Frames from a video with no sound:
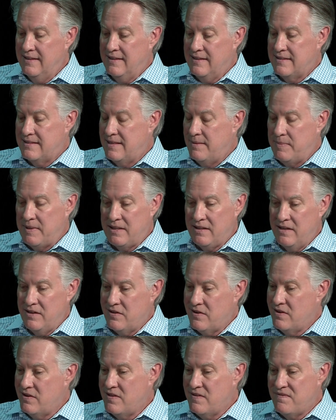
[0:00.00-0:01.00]
typically
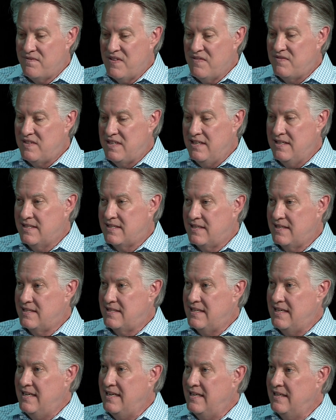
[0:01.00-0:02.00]
they're the 15,
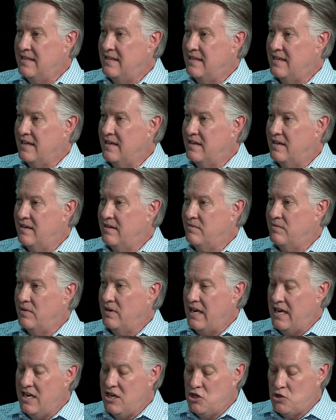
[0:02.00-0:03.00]
16 kind of
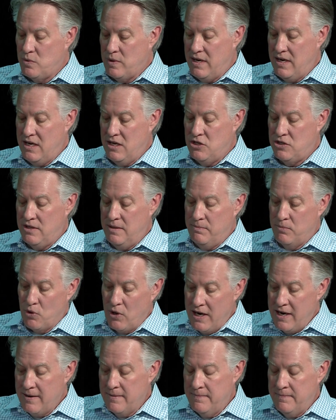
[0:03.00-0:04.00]
age range. They
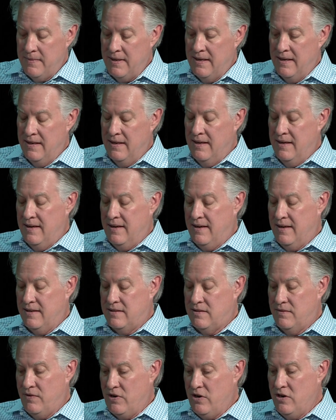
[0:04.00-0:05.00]
bring them
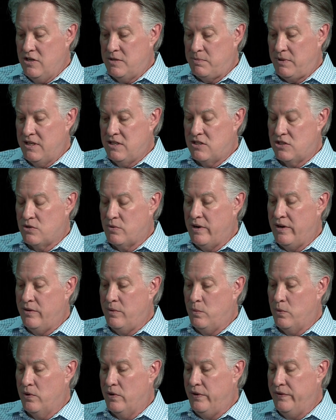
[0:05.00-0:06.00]
to various places around the
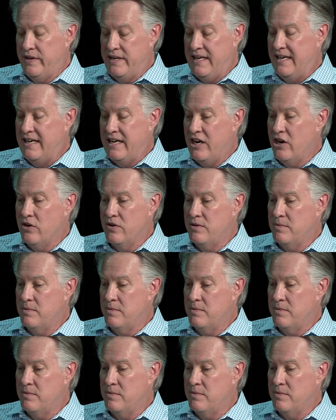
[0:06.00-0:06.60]
world. They did it here in the